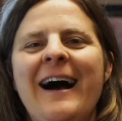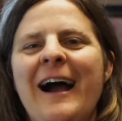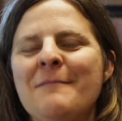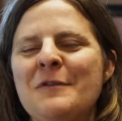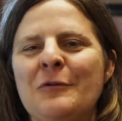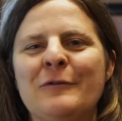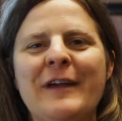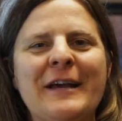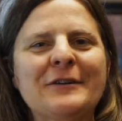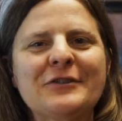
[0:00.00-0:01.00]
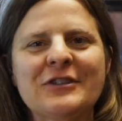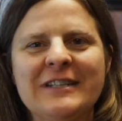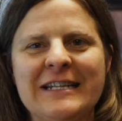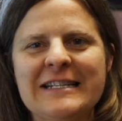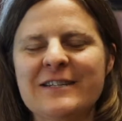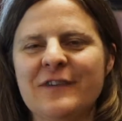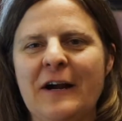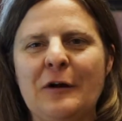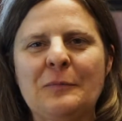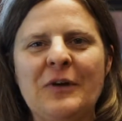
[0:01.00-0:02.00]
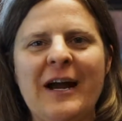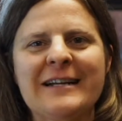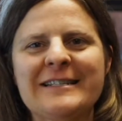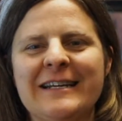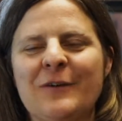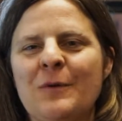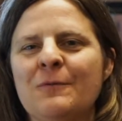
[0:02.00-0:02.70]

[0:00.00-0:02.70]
I'm the owner of Anaker Clinics of Chiropractic.